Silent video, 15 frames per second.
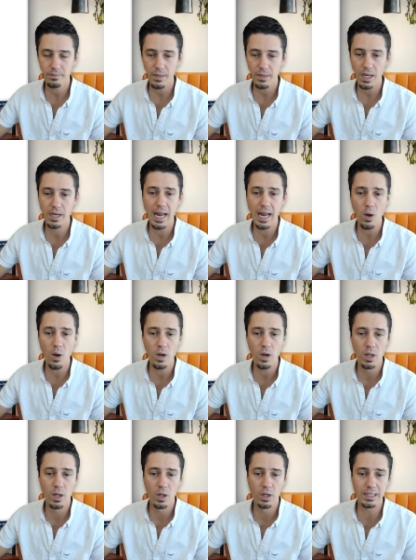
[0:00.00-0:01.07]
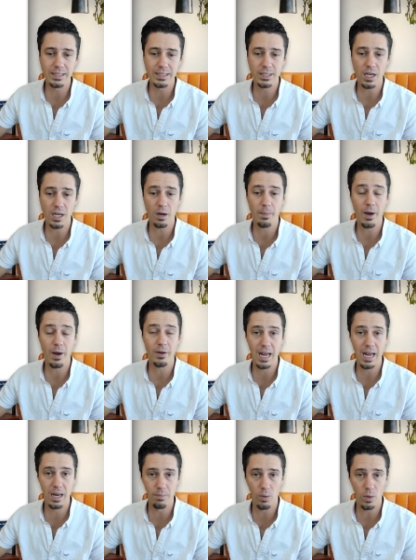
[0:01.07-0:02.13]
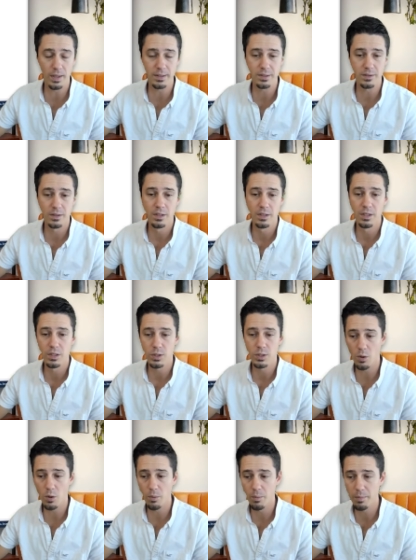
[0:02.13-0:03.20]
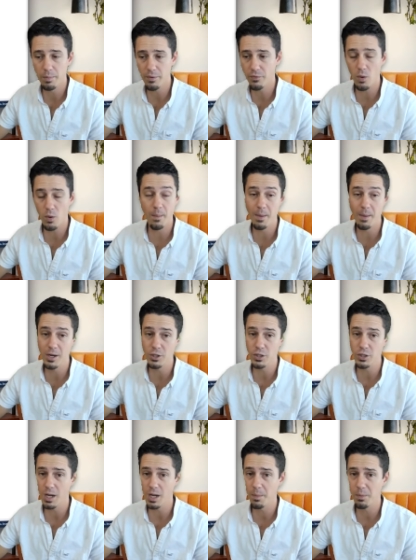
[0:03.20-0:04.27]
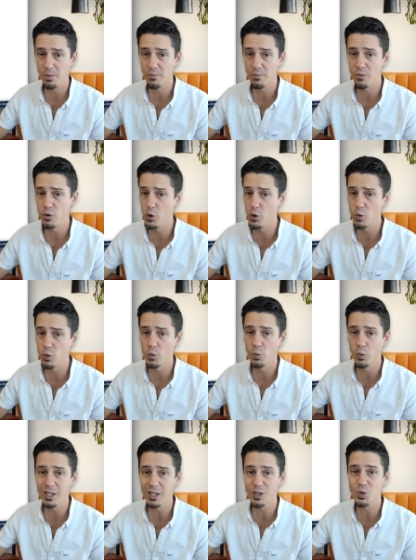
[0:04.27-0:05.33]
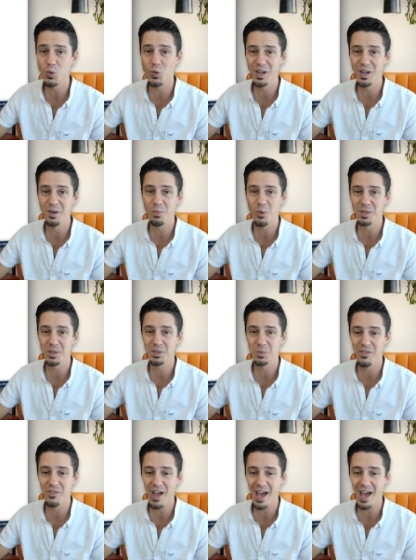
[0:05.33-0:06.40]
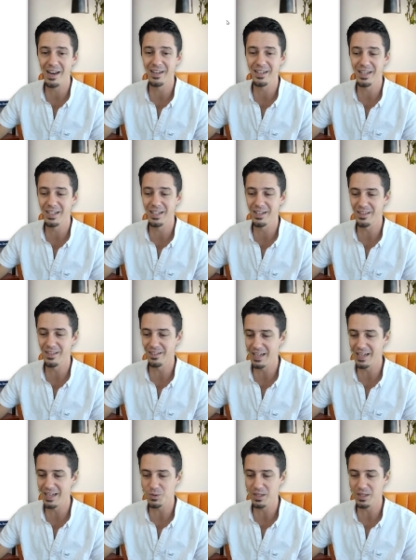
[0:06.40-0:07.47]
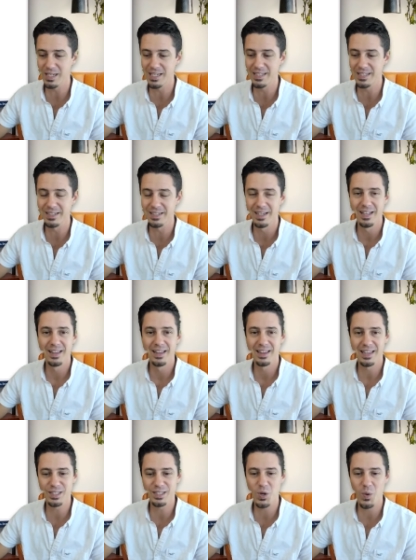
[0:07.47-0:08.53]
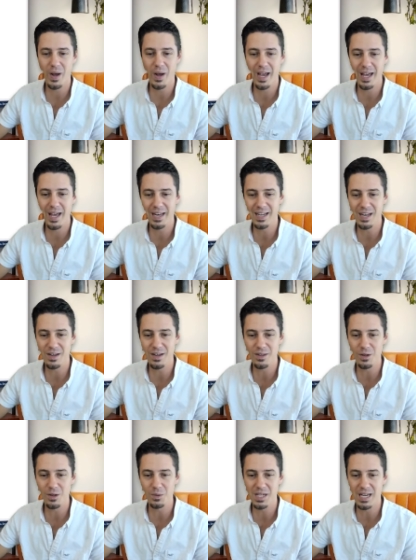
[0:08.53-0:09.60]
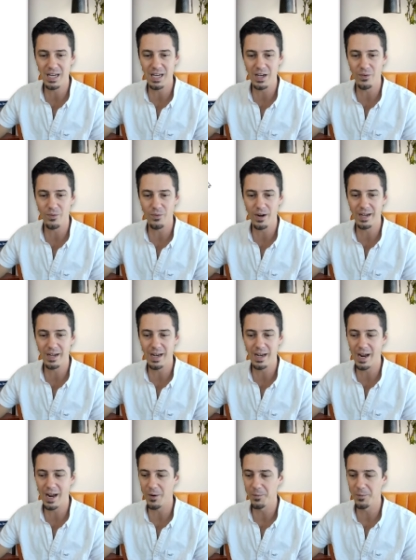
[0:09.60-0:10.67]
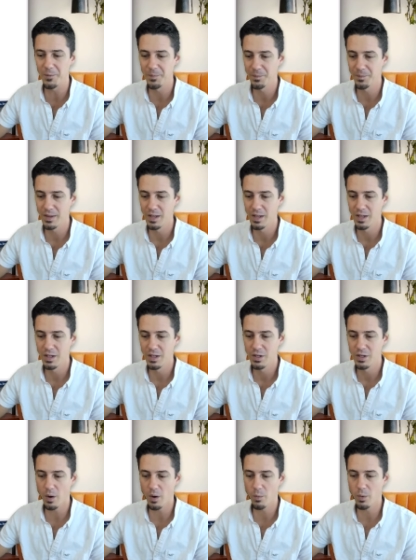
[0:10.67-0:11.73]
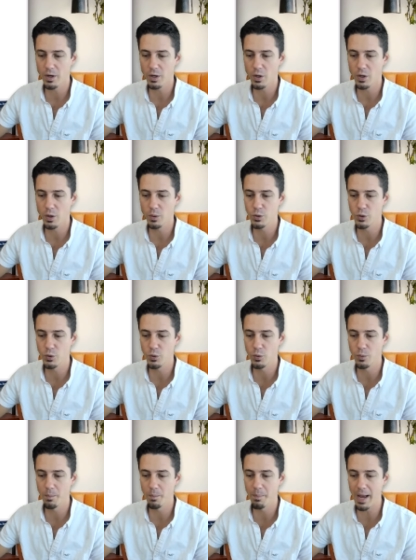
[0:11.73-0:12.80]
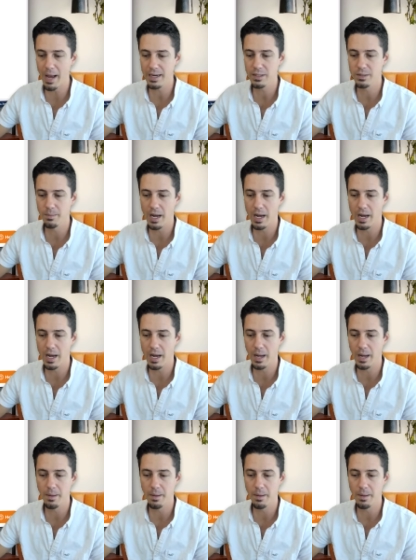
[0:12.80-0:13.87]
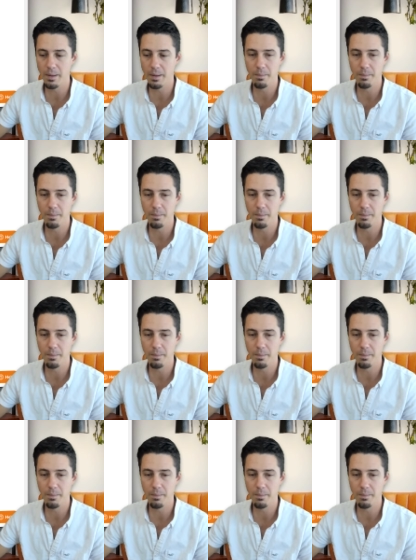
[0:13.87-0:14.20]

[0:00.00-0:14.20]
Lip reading: Now let's talk about endpoints. So before I mention a couple of new really cool endpoints we've added into the latest release, let's go ahead and get those in here right now. So I want to go back to my portal.